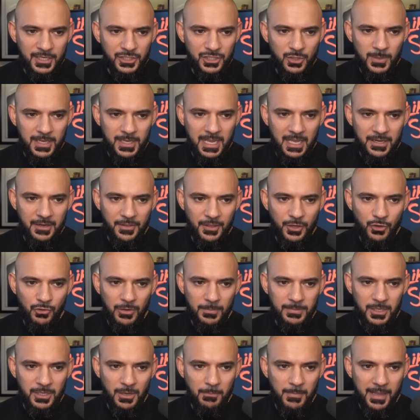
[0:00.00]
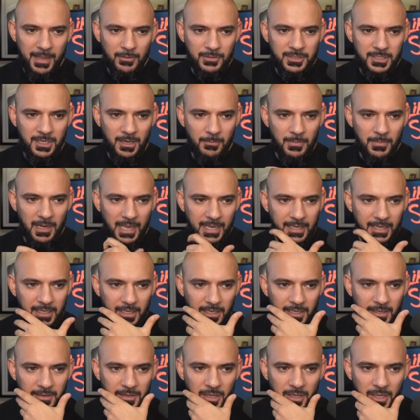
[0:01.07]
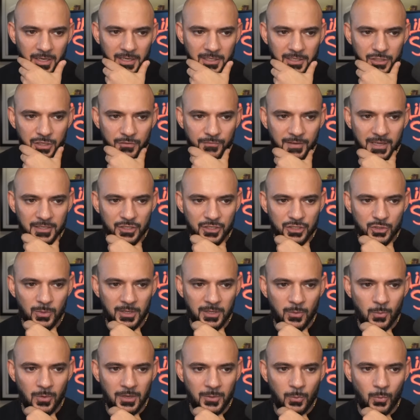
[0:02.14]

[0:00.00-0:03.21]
do we get another crypto melt up like in early 2021 when